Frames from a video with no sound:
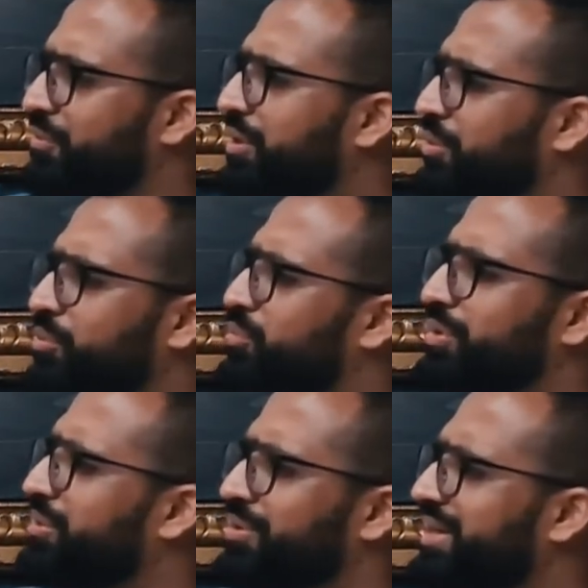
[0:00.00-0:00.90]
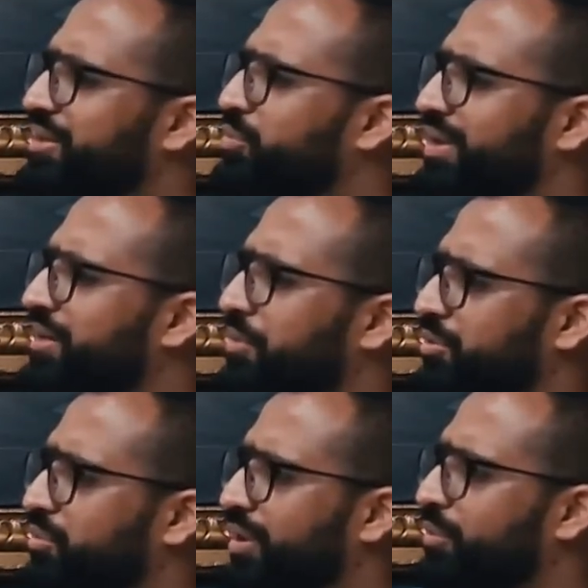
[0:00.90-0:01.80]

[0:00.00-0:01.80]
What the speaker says: We don't need to worry about the world.